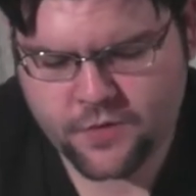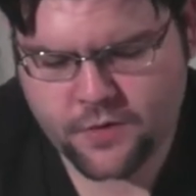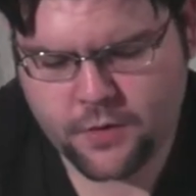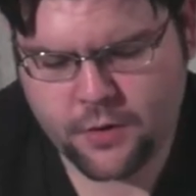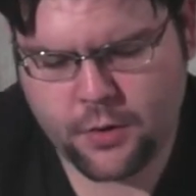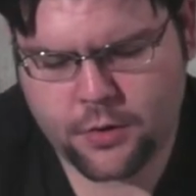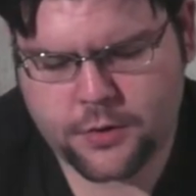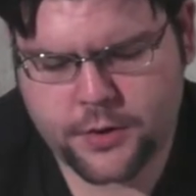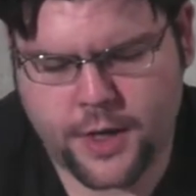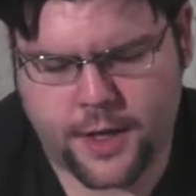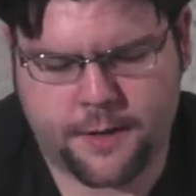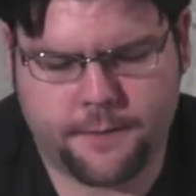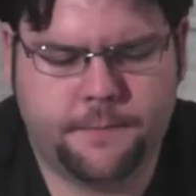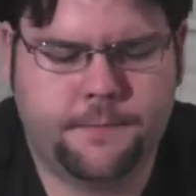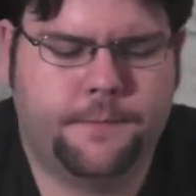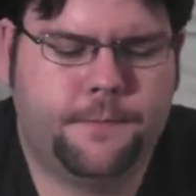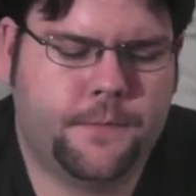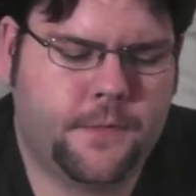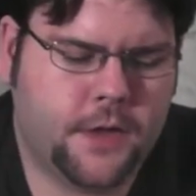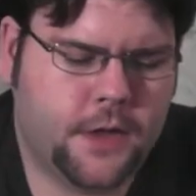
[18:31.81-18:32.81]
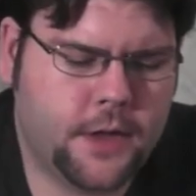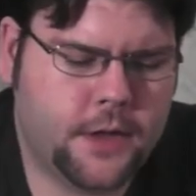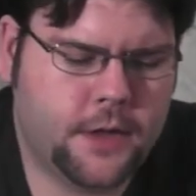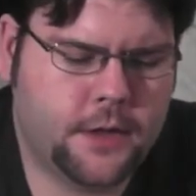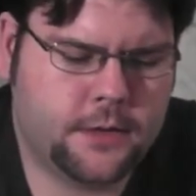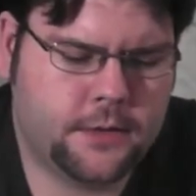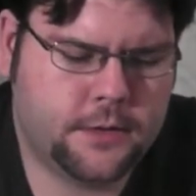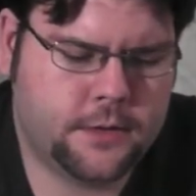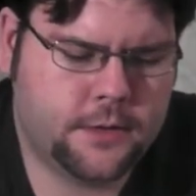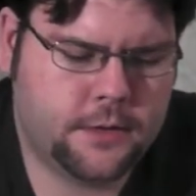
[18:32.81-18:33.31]
Okay, in
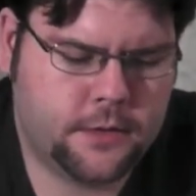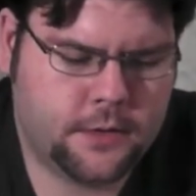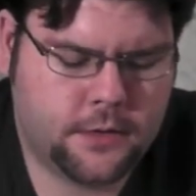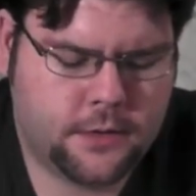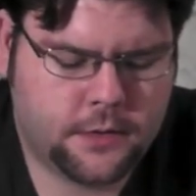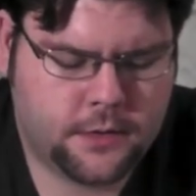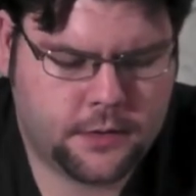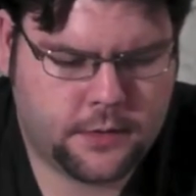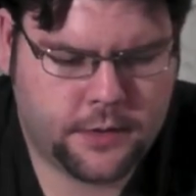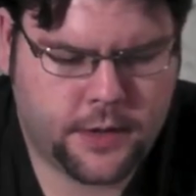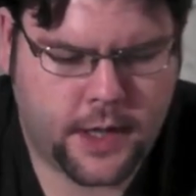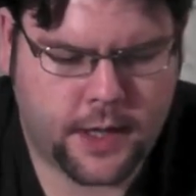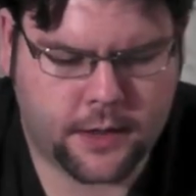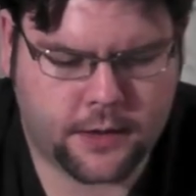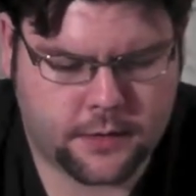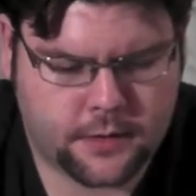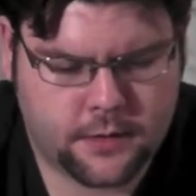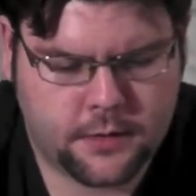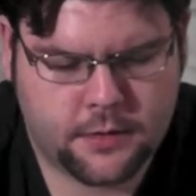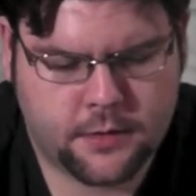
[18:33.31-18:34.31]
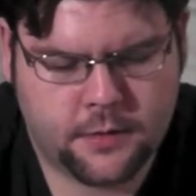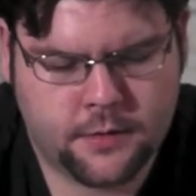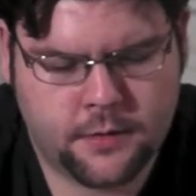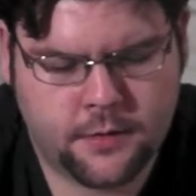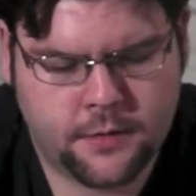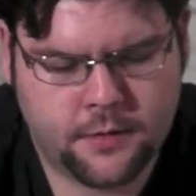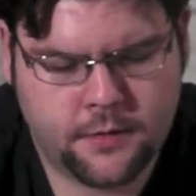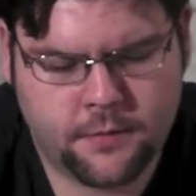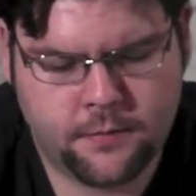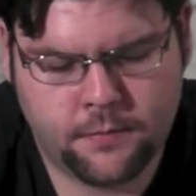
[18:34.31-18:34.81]
its tank
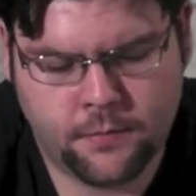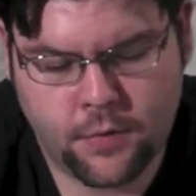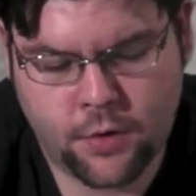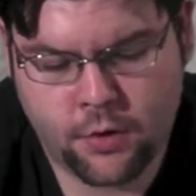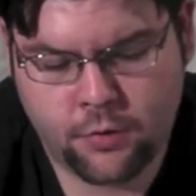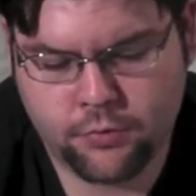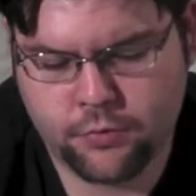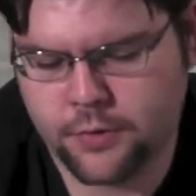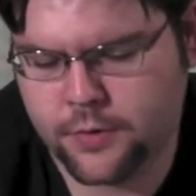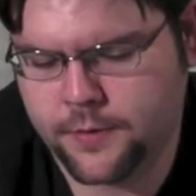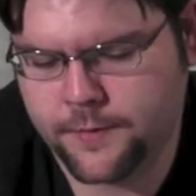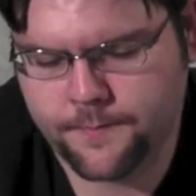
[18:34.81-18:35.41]
mode,